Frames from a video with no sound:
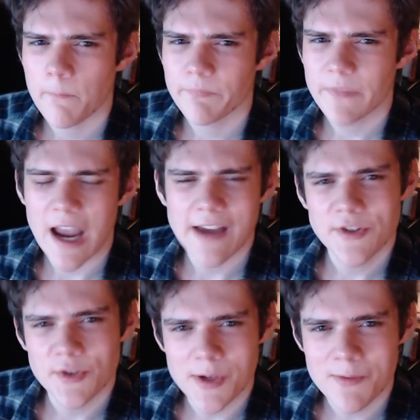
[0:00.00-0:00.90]
I had a
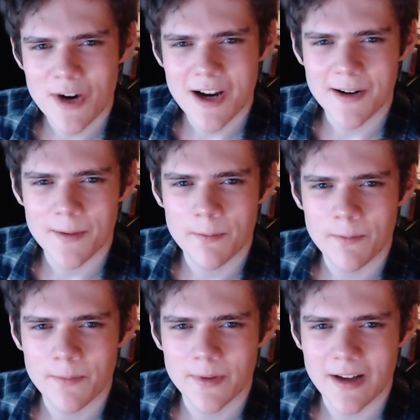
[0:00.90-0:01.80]
dream where,
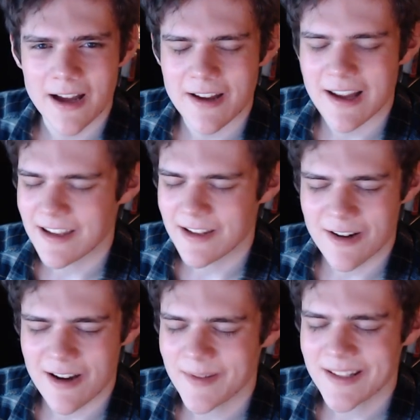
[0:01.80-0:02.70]
but I, you know,
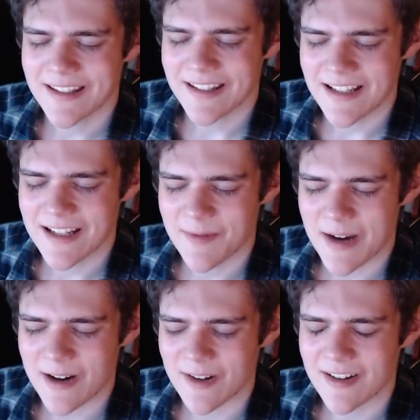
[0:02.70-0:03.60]
I've been thinking
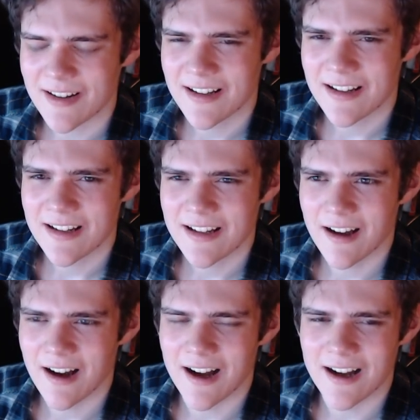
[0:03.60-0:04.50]
about
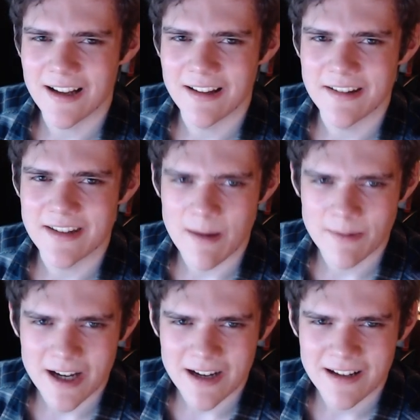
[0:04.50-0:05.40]

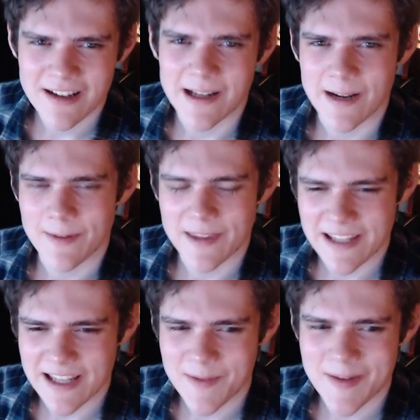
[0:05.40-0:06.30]
Demna, and I've been
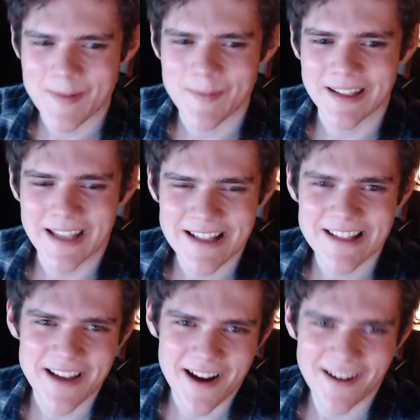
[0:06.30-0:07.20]
thinking about
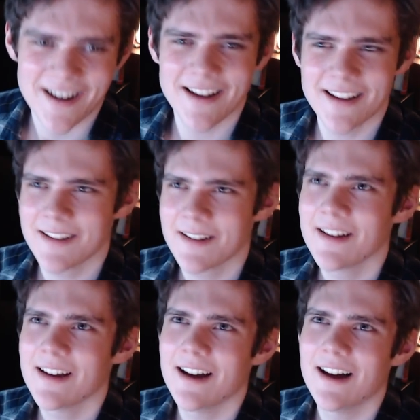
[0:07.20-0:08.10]
Balenciaga,
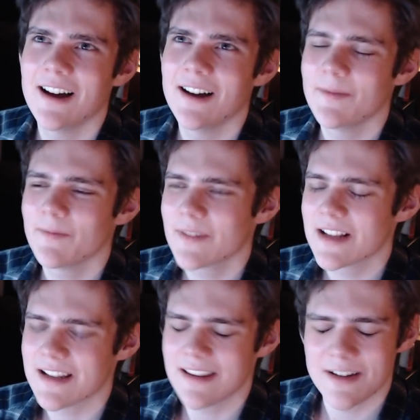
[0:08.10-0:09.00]
because
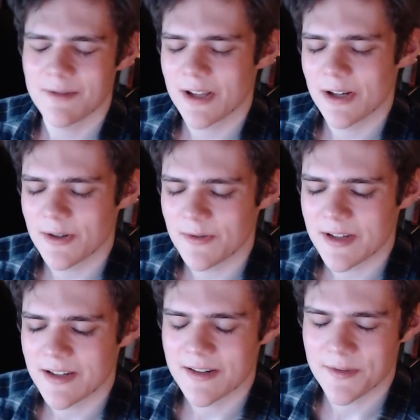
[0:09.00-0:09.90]
I think what they're doing
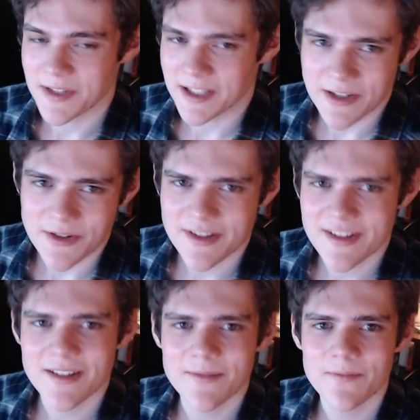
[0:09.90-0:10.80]
is really interesting.